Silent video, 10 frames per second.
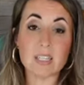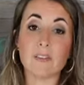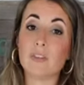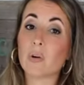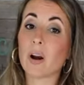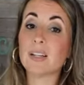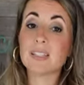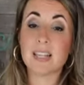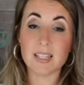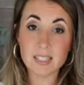If you are
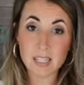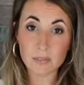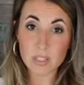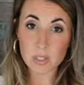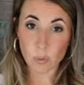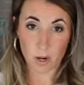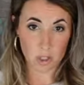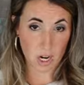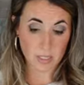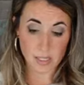sensitive to sweater
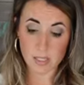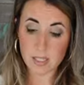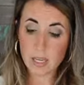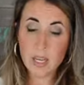dresses,